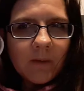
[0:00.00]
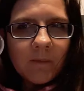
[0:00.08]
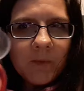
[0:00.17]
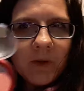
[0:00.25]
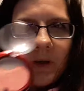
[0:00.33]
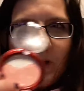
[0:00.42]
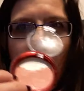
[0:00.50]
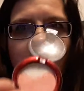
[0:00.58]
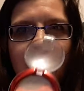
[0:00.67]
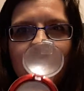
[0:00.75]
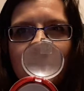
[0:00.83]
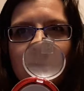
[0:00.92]
thinking
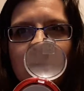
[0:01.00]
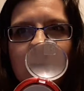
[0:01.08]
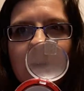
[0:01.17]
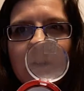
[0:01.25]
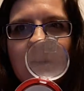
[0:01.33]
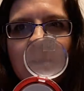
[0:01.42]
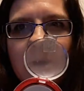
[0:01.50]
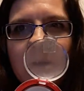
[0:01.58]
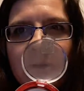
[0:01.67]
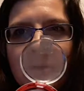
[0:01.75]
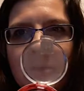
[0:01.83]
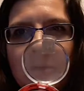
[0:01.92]
I've probably got about
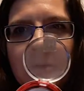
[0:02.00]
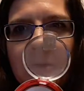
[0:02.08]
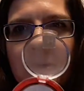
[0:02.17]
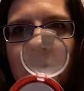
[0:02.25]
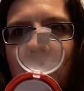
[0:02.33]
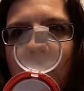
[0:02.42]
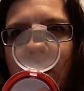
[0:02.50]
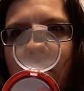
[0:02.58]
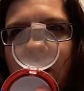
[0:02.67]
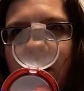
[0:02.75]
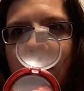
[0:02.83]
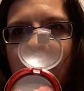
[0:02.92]
a quarter of that
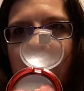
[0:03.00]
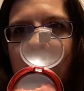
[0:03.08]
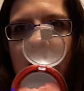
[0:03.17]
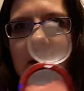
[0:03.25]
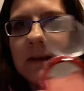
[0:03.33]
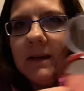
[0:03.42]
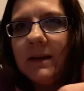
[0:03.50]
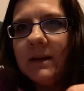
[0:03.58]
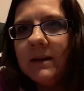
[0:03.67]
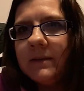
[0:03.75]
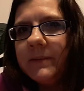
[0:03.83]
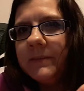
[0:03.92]
pan
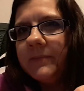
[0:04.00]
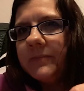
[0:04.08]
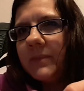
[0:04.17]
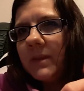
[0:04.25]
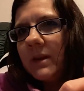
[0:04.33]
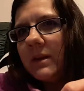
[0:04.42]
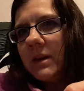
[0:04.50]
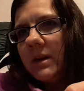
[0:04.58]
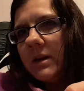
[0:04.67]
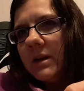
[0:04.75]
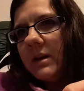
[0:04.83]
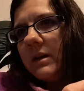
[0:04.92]
clear.
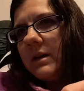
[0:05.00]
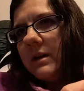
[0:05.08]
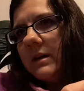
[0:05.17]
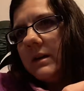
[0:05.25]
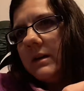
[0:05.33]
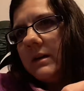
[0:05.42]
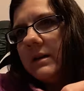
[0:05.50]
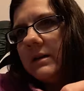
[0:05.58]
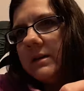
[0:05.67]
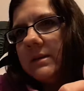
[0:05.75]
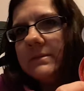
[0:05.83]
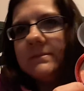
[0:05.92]

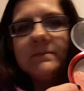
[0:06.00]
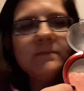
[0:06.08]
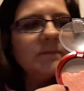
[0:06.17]
I